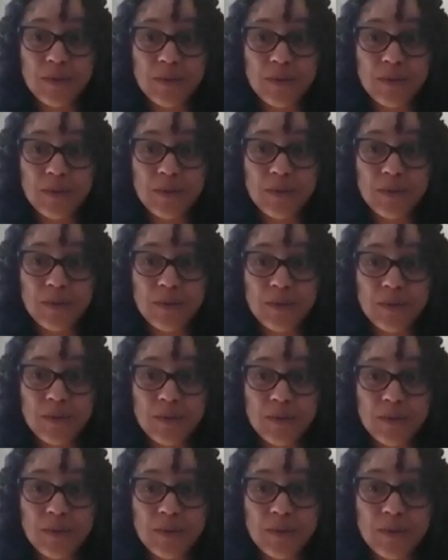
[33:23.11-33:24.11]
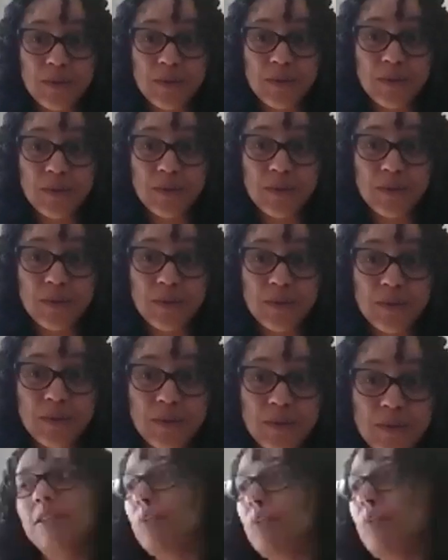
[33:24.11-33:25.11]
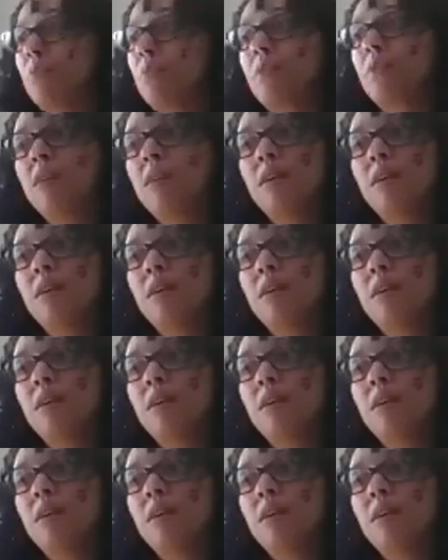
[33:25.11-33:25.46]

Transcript: I say all that to say that, you know,